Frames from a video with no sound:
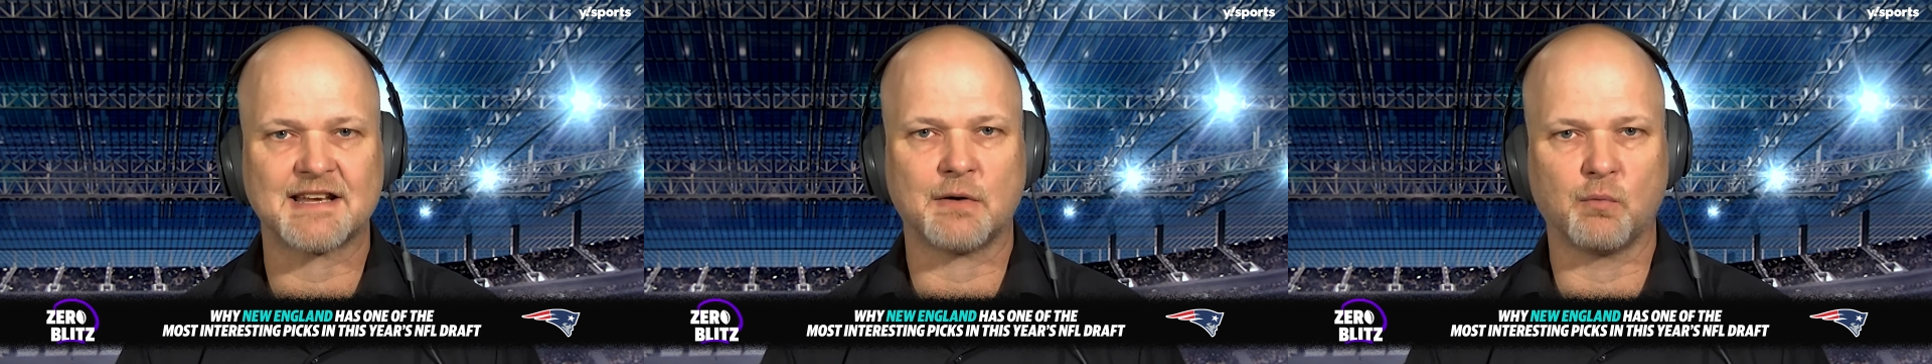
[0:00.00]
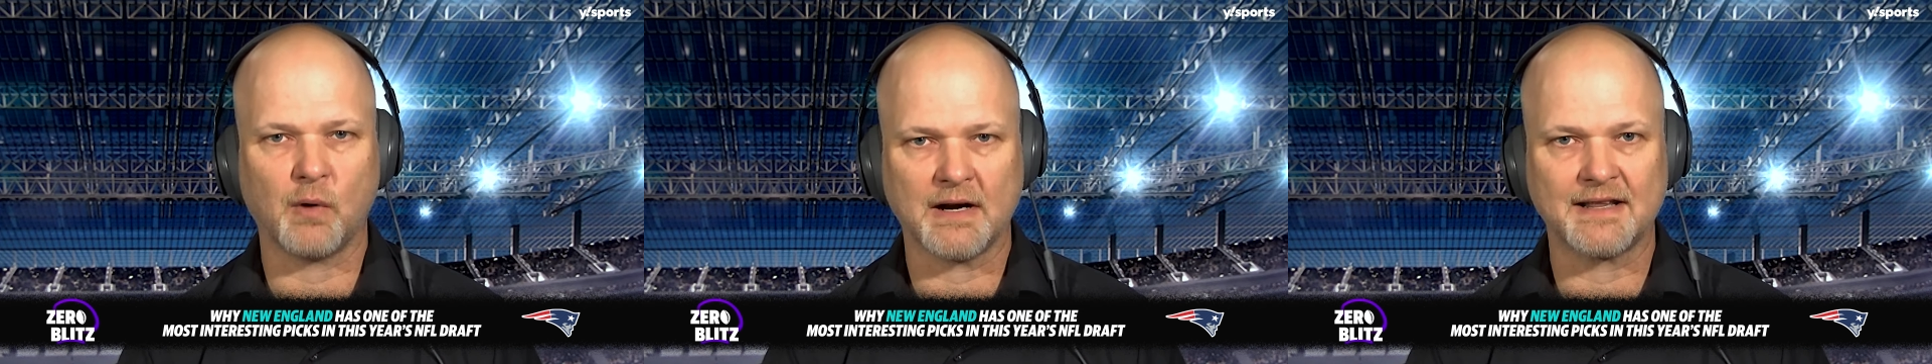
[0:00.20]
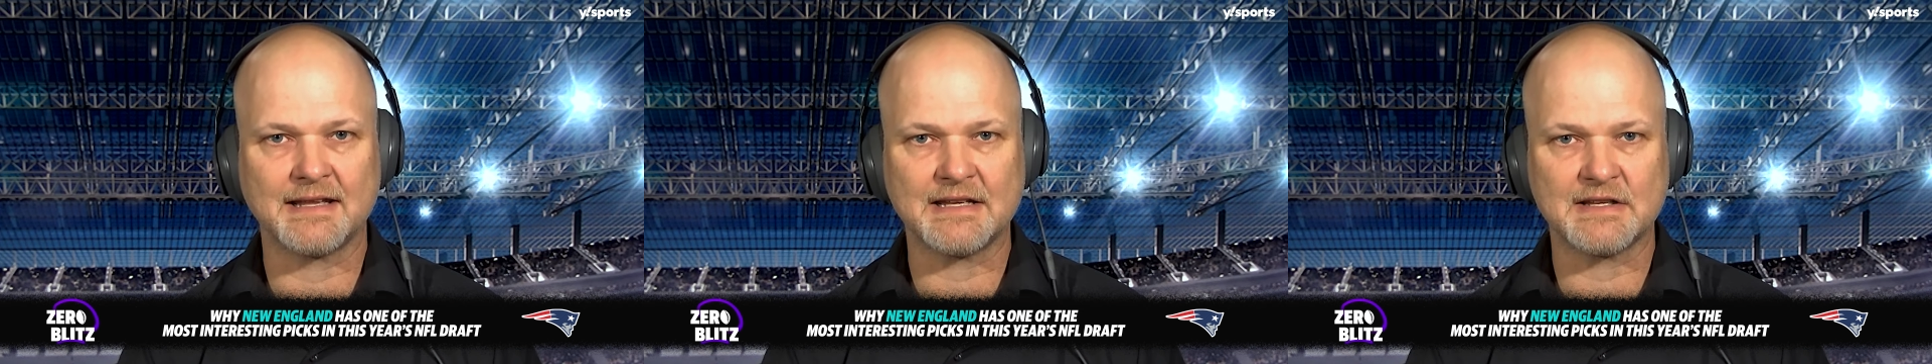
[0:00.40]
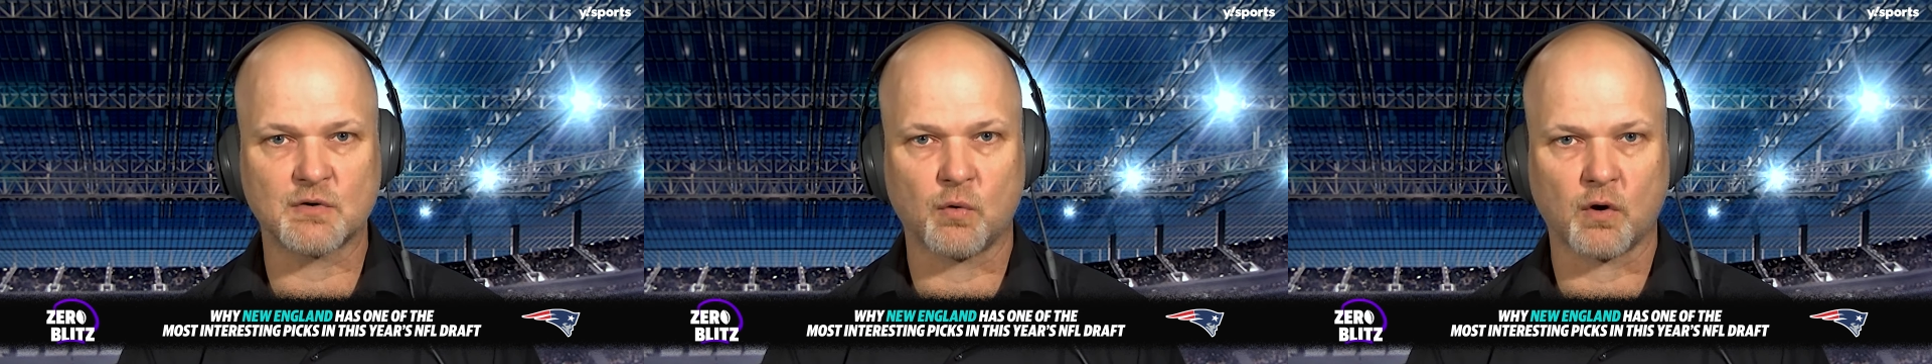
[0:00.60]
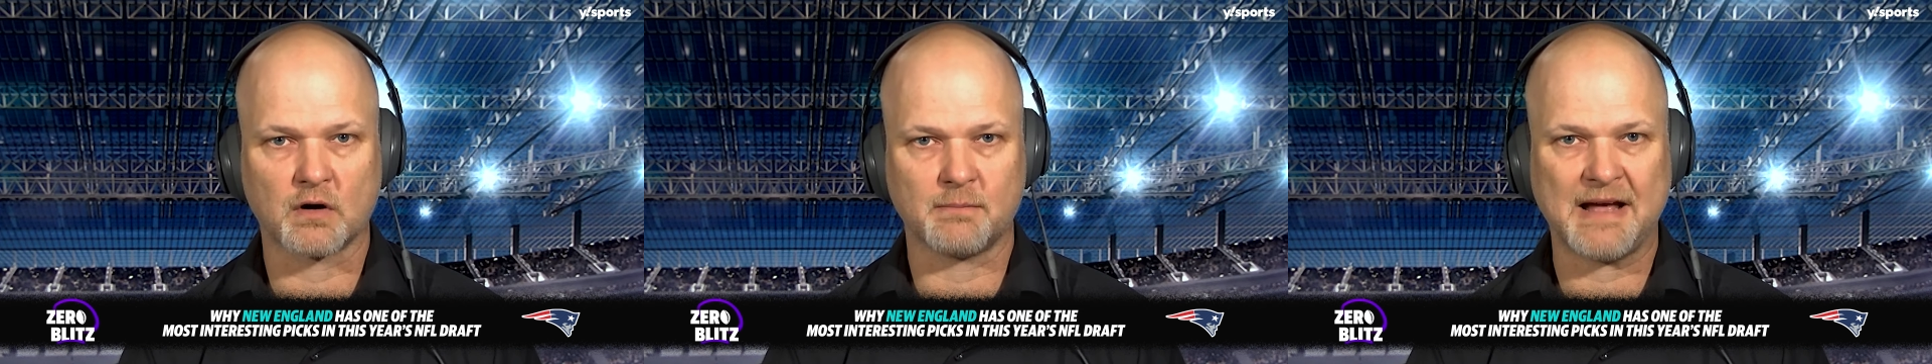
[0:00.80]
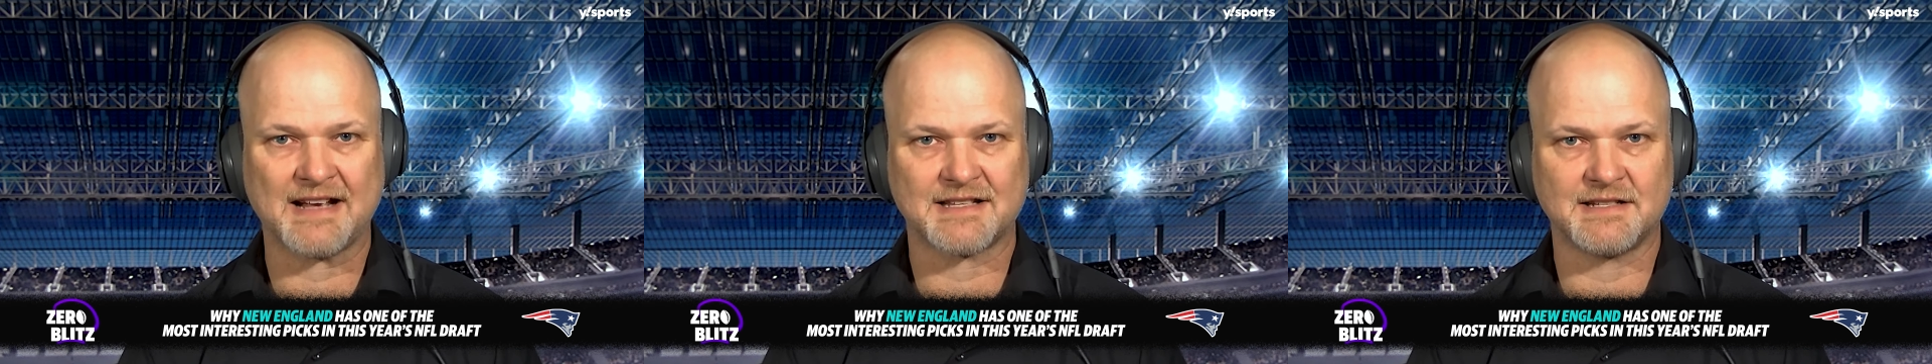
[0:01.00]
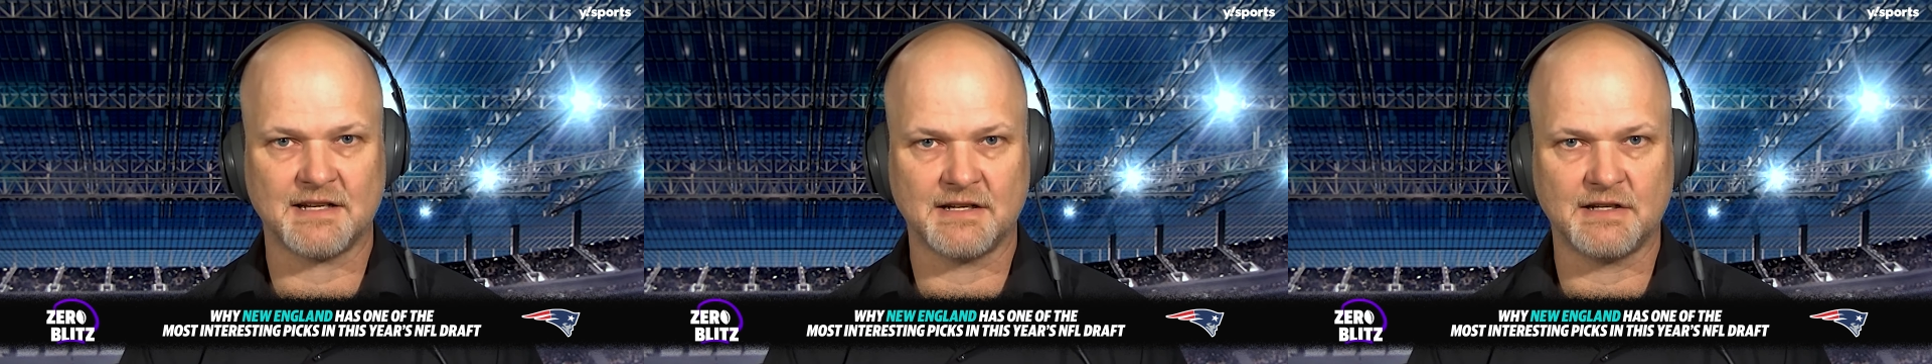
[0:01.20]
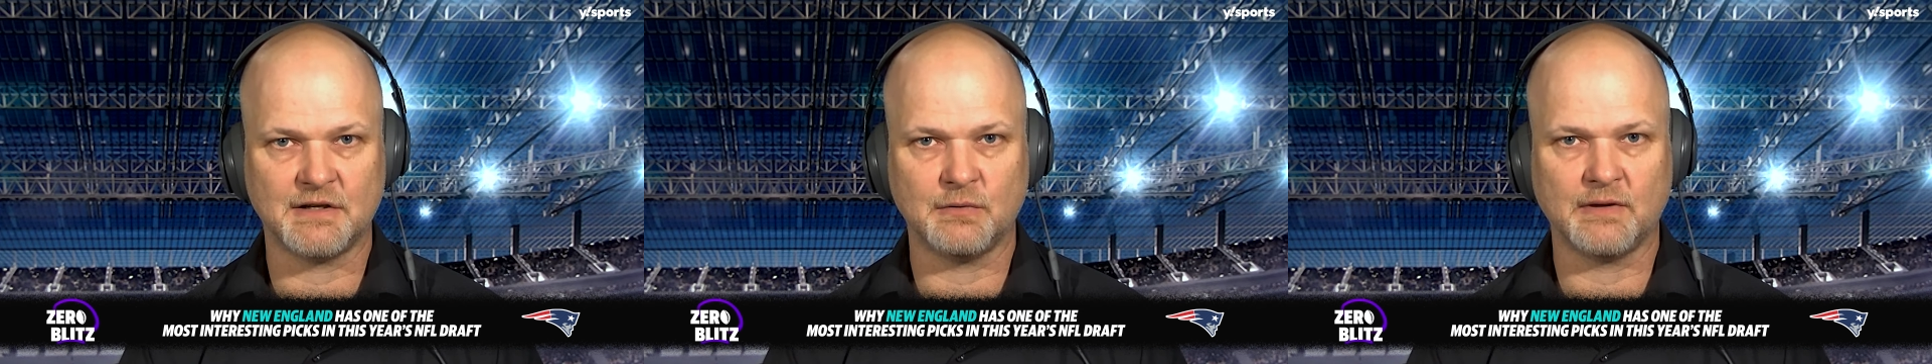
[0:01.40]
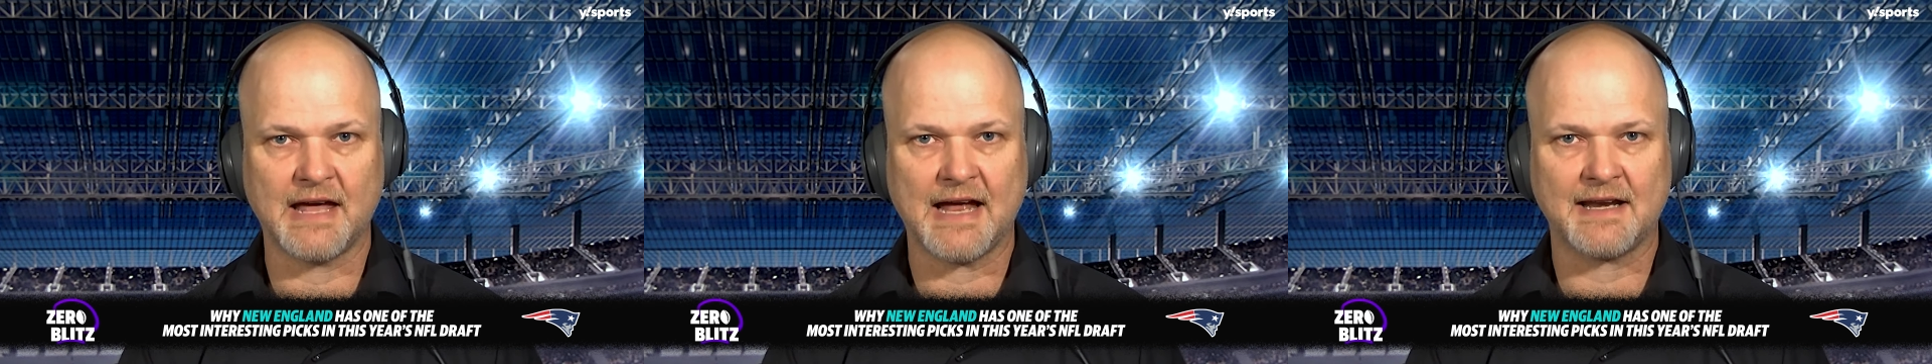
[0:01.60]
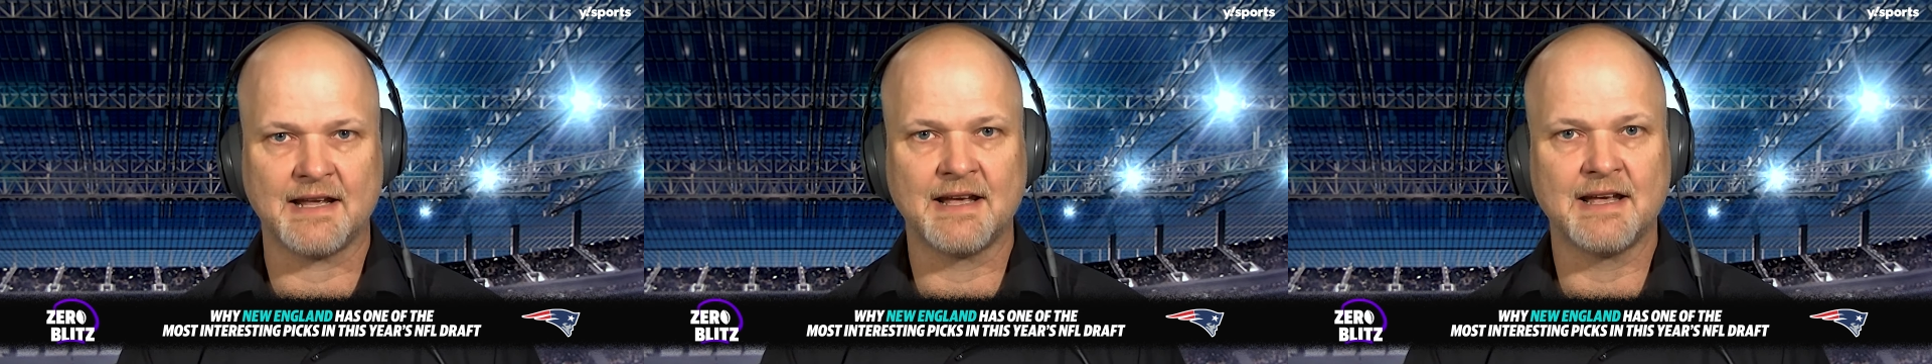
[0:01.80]
on one of these quarterbacks to do
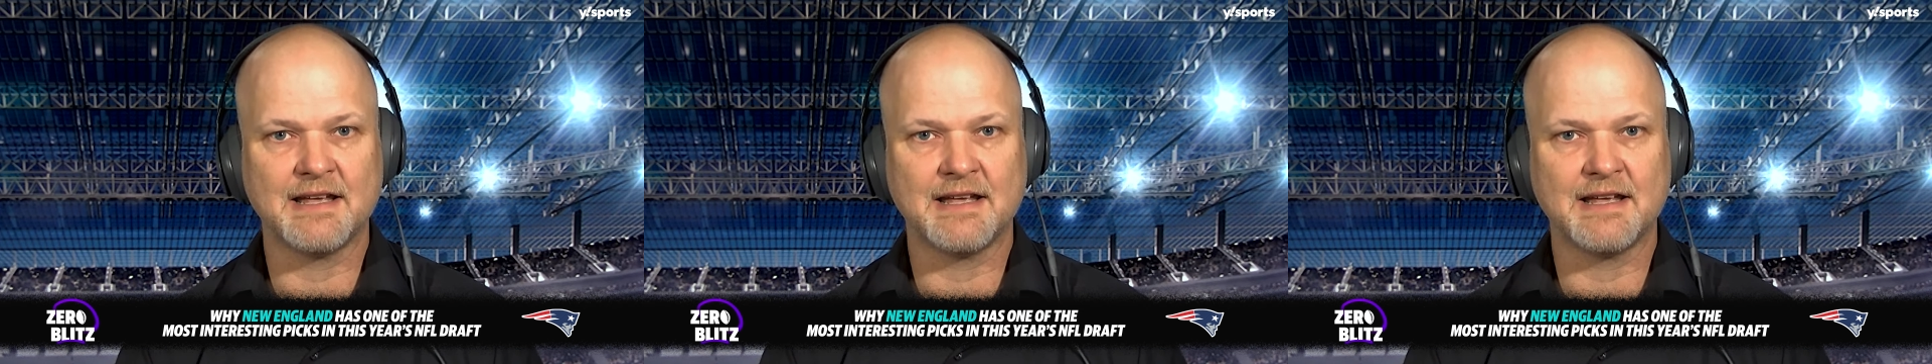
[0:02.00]
that.